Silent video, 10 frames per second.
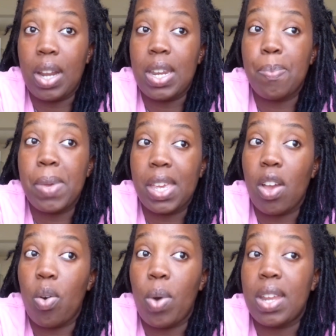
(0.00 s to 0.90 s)
and they pick
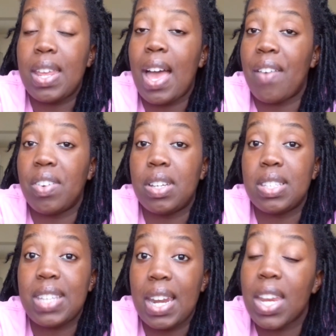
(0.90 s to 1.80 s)
it out and they have a
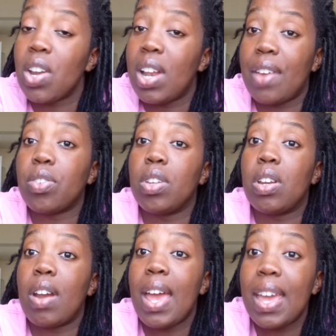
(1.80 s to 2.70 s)
good set of hair left on
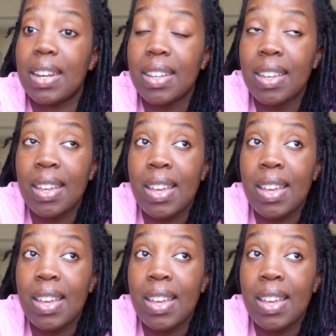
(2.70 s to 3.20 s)
their head.